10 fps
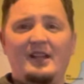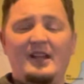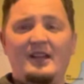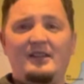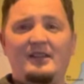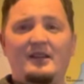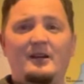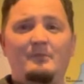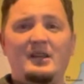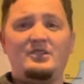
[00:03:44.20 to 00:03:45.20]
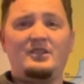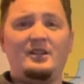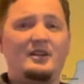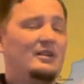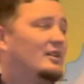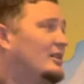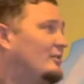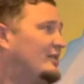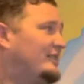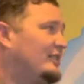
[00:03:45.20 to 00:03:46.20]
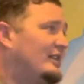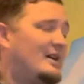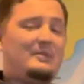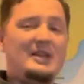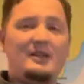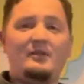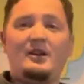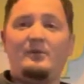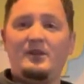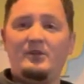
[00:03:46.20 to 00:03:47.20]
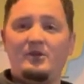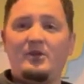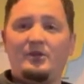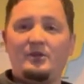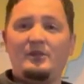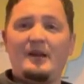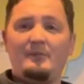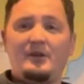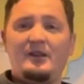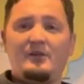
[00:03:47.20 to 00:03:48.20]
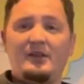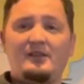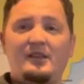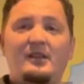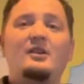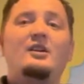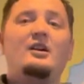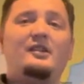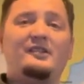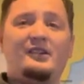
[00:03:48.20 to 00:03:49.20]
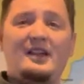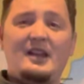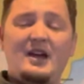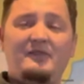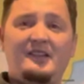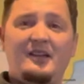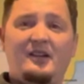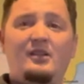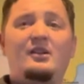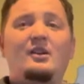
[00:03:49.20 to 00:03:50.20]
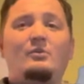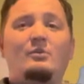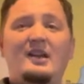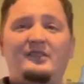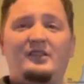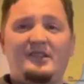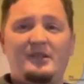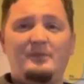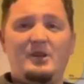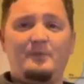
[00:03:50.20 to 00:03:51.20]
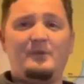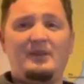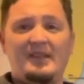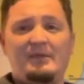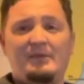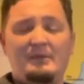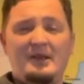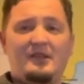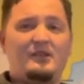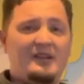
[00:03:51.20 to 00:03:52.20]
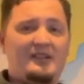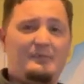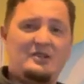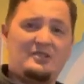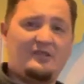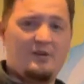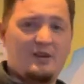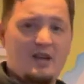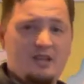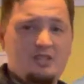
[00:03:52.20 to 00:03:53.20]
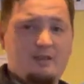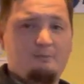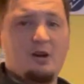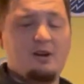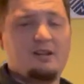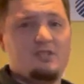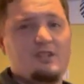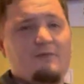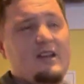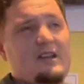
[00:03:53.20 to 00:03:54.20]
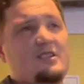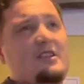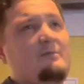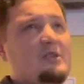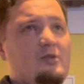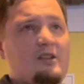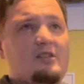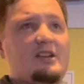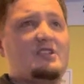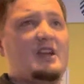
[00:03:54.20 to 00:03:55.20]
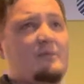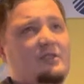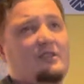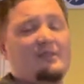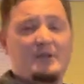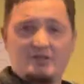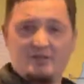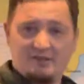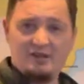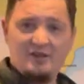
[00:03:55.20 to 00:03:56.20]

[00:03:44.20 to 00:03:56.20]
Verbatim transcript: ahead, uh, make sure we still got bait. Uh, we do go through that pretty quickly. Also got off sale. Restaurant's going to be open. We got some sp great specials going on. Chef Mark and Chef Ashley have been doing a great job with their specials